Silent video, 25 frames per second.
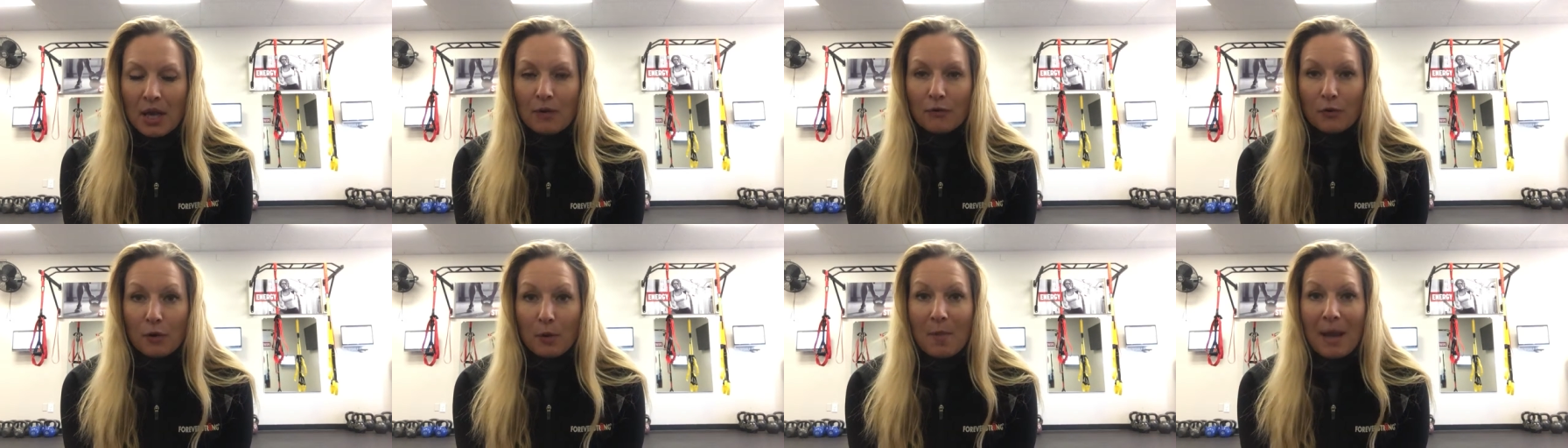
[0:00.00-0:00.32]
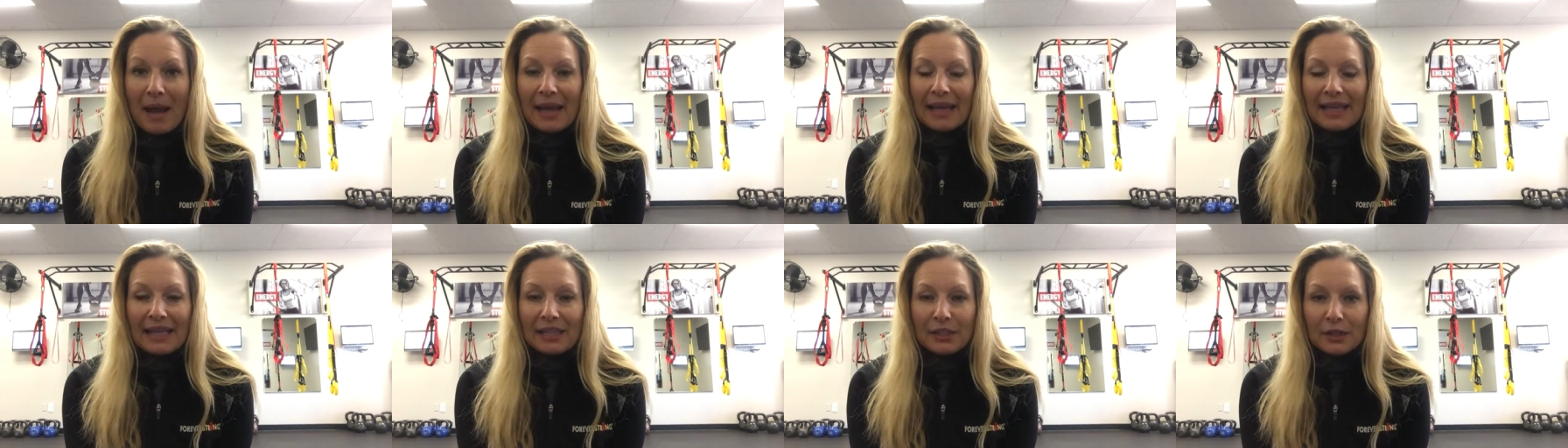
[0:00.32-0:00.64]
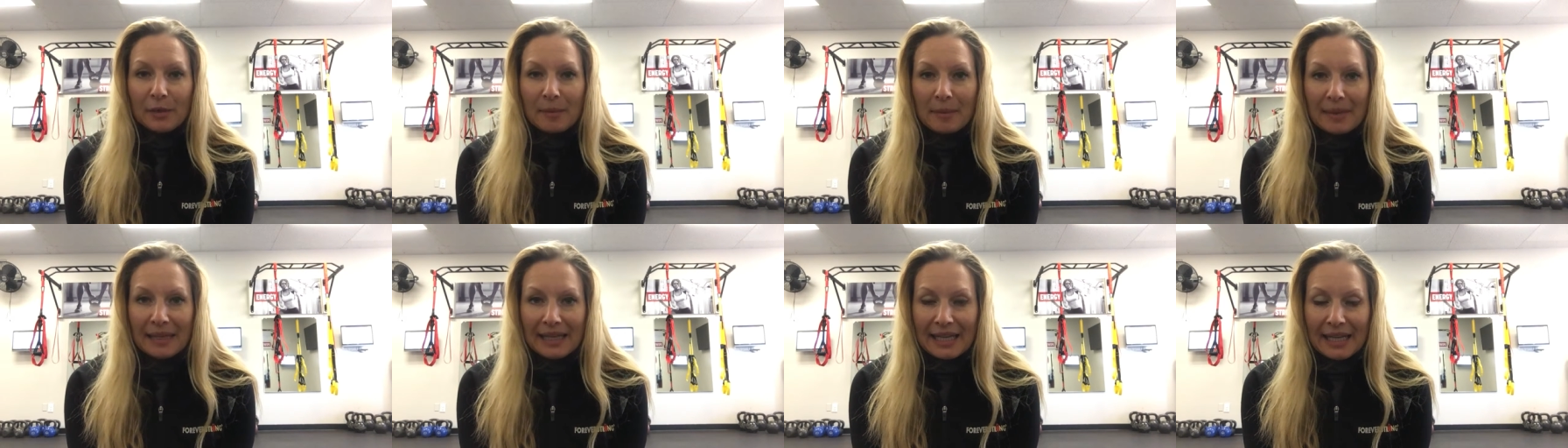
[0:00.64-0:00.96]
For my
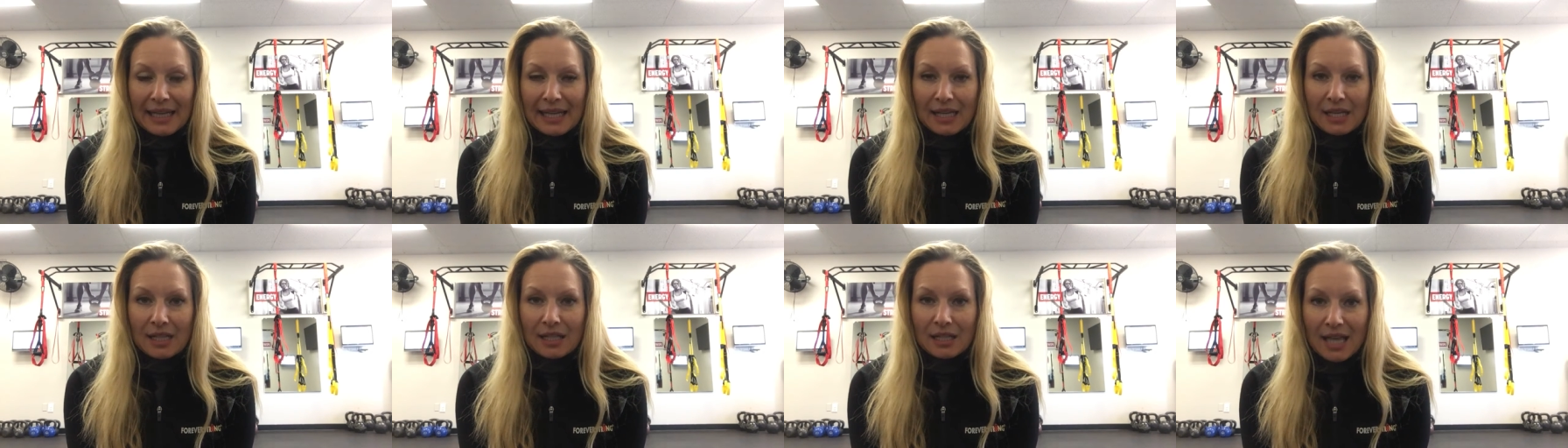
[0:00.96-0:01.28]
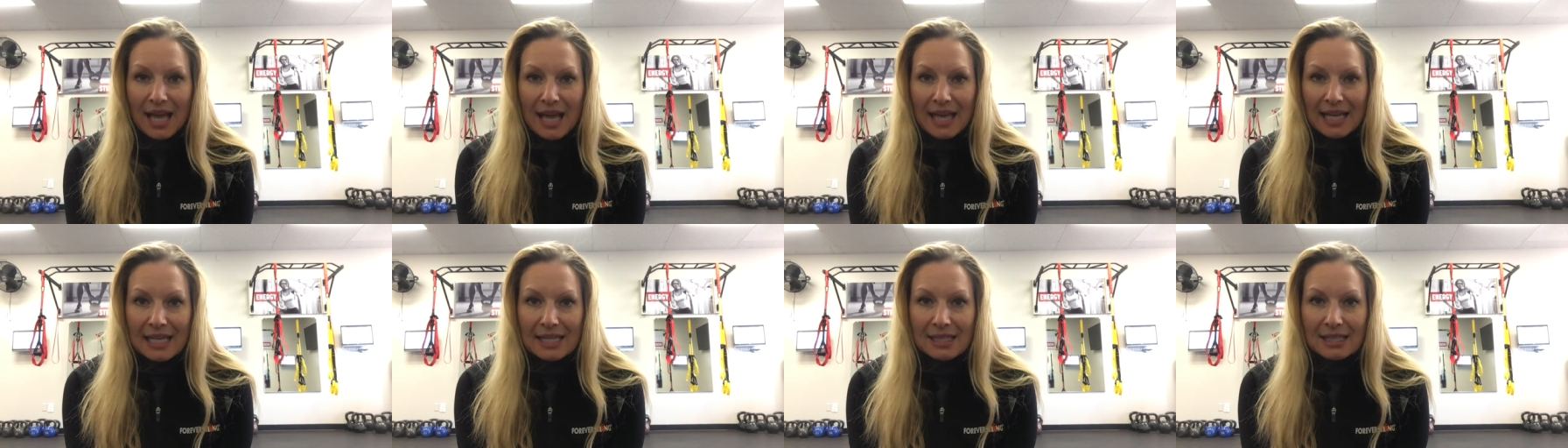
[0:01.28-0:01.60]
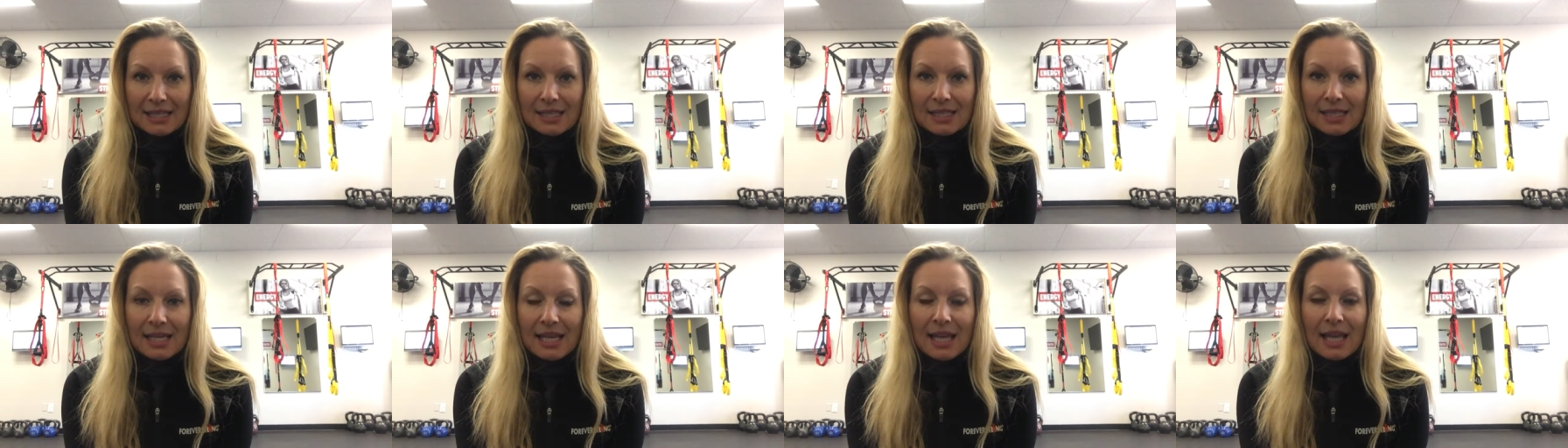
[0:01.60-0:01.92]
intermediate
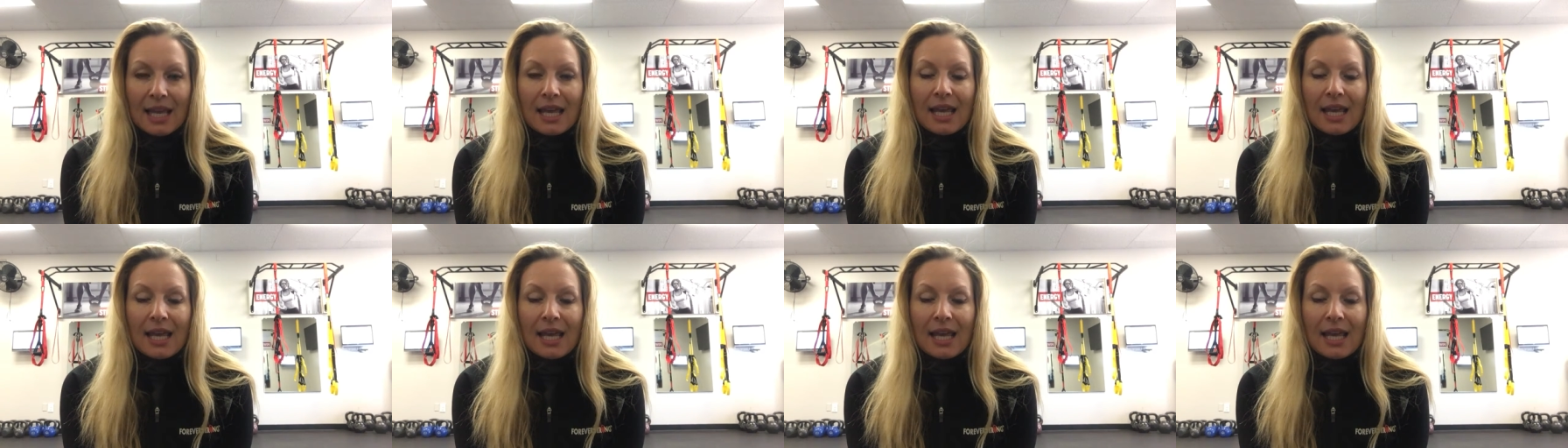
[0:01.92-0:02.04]
clients,